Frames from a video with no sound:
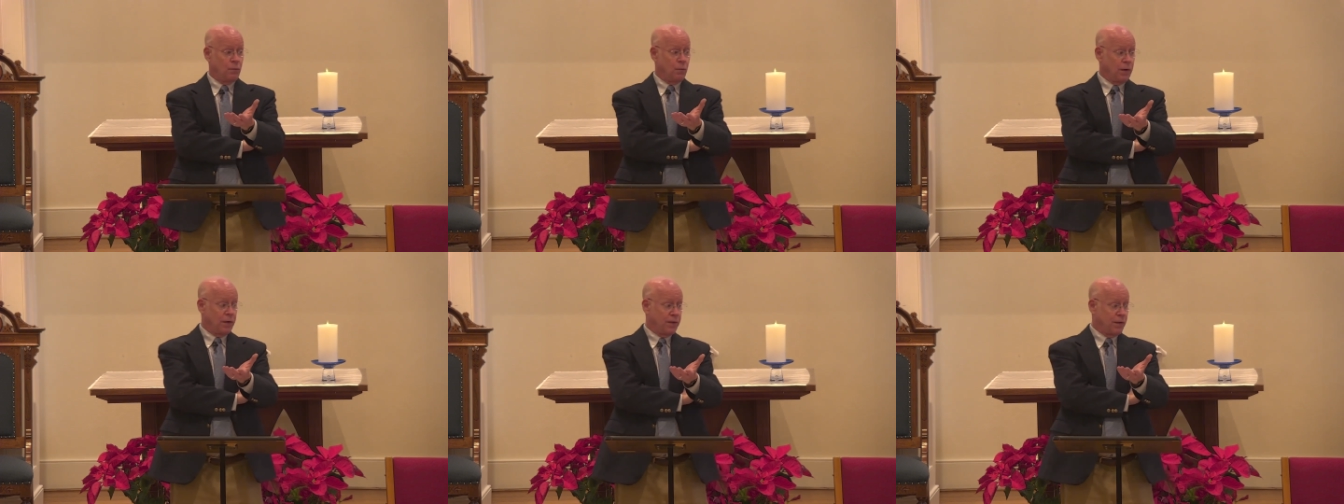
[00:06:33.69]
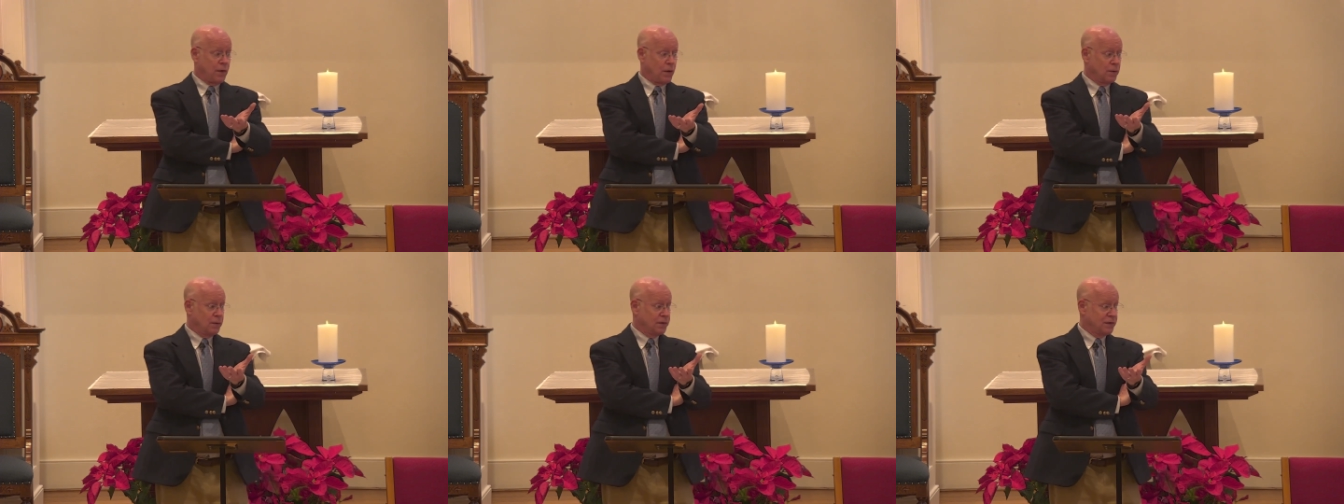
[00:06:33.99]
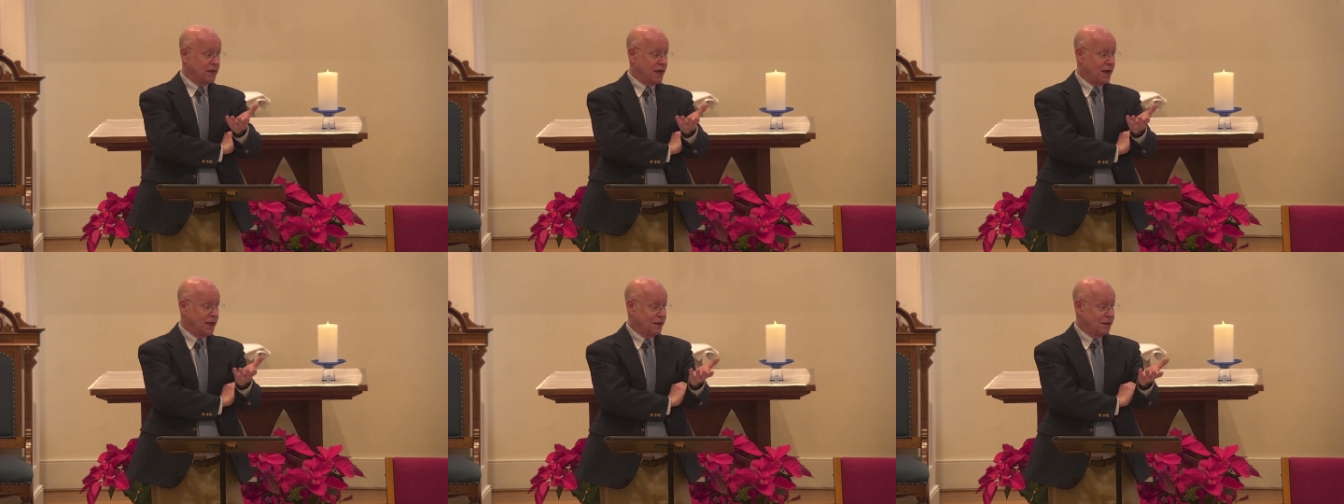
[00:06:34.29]
with
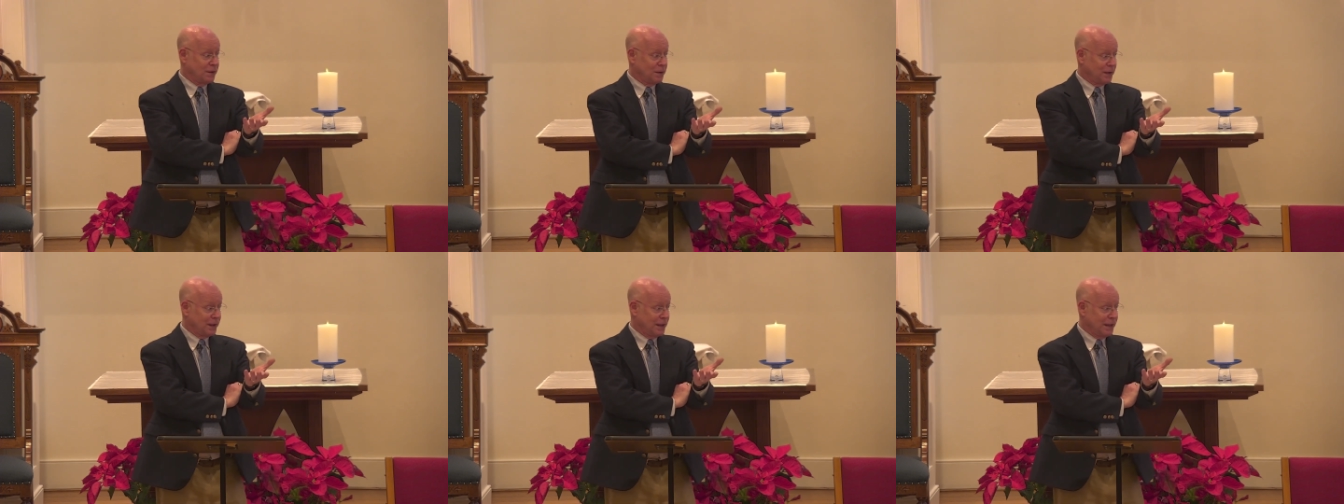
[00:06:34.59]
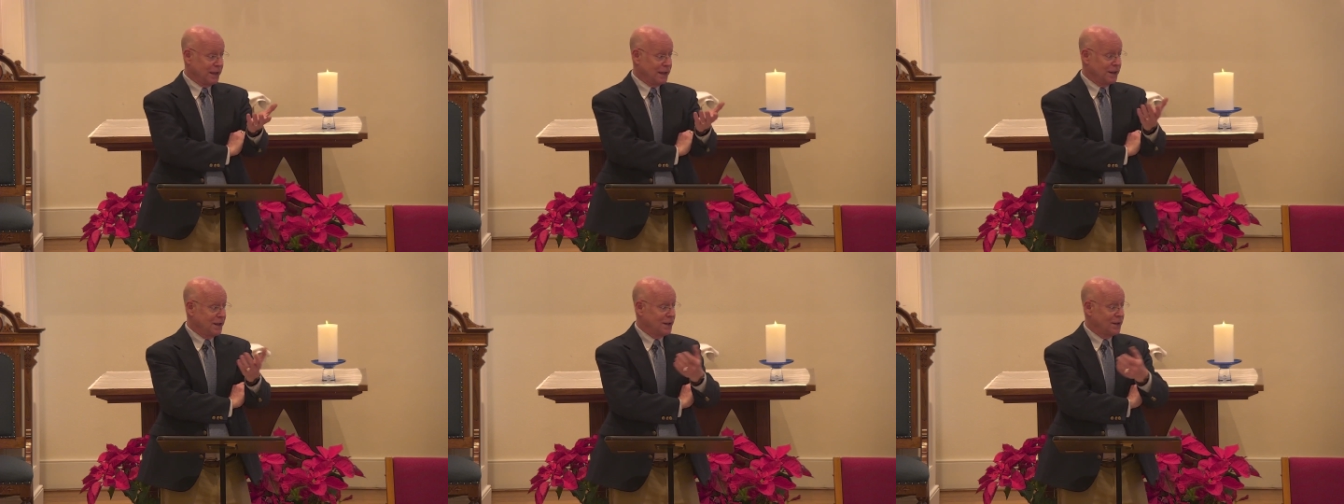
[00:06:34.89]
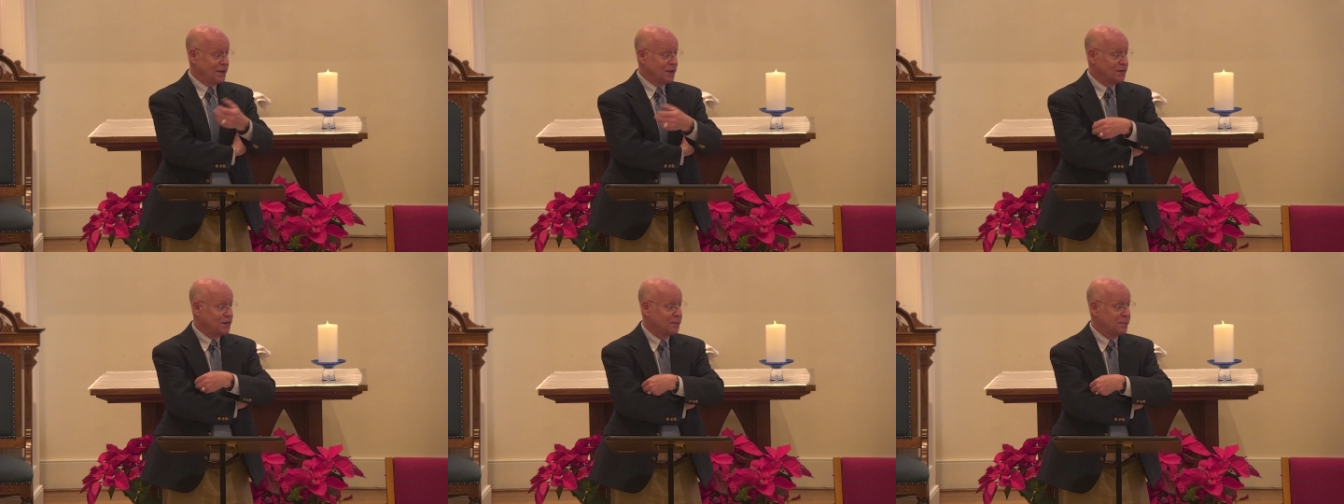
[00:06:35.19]
those unclean
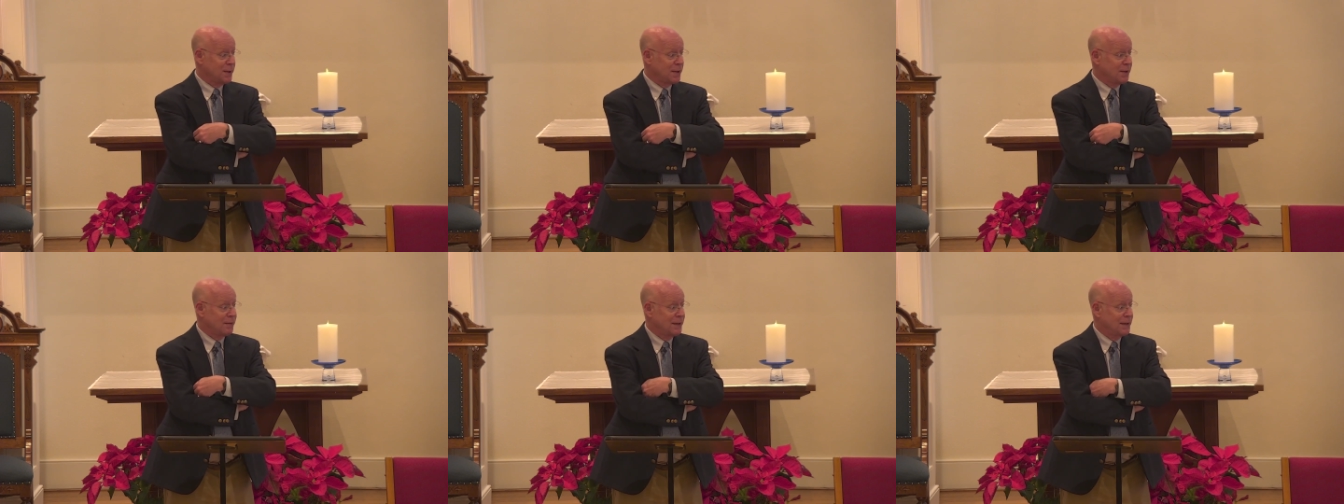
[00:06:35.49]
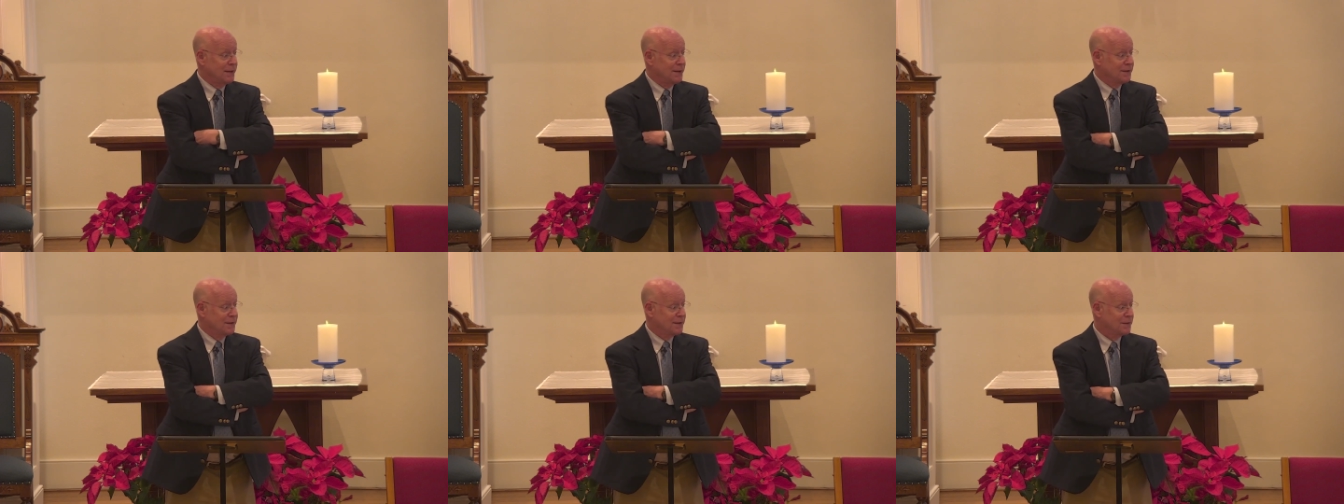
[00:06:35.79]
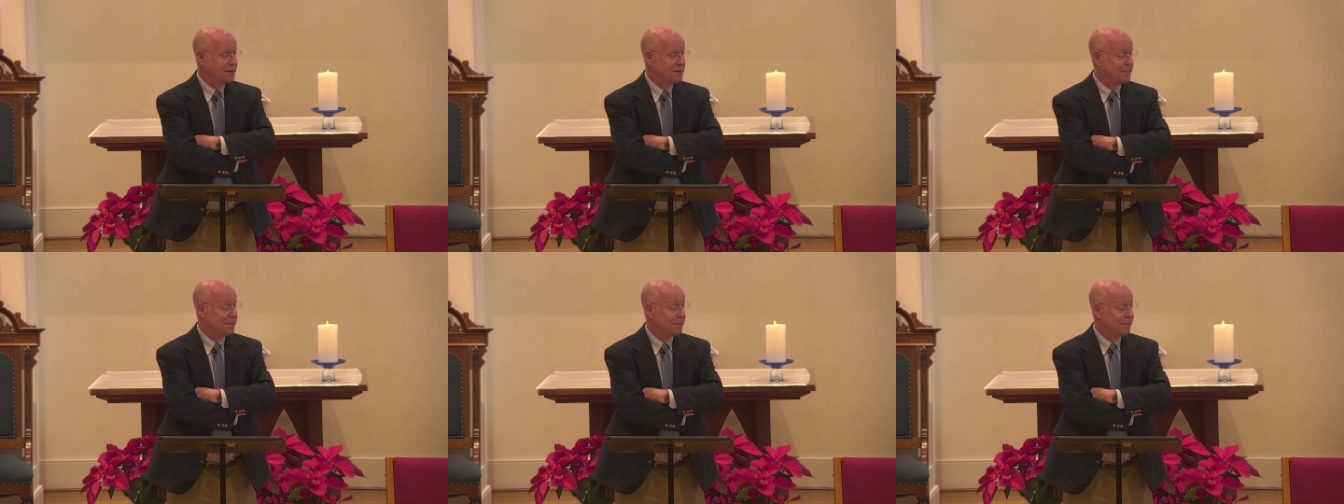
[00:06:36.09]

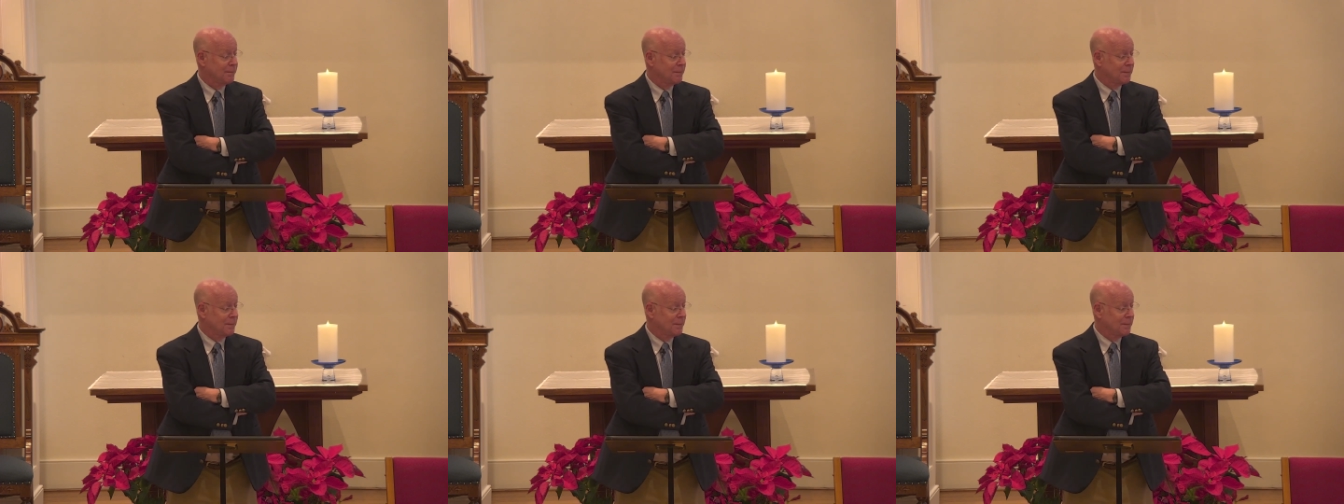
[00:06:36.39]
spirits.